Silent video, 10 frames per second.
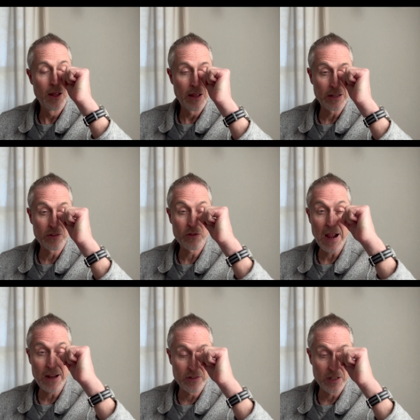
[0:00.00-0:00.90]

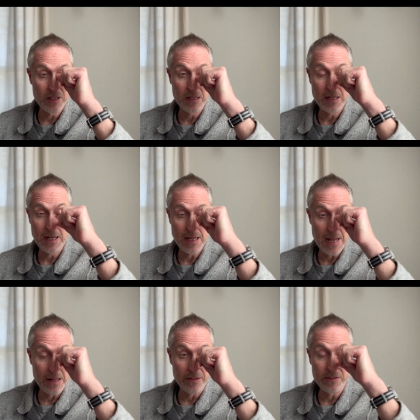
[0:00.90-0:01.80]
extraction, and
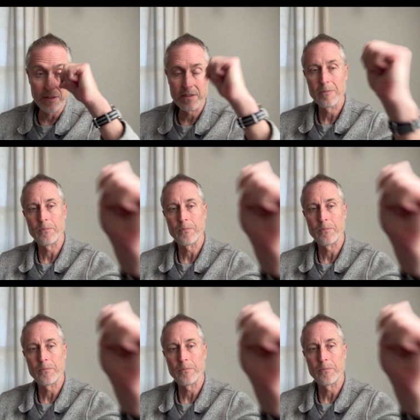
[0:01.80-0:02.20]
analysis.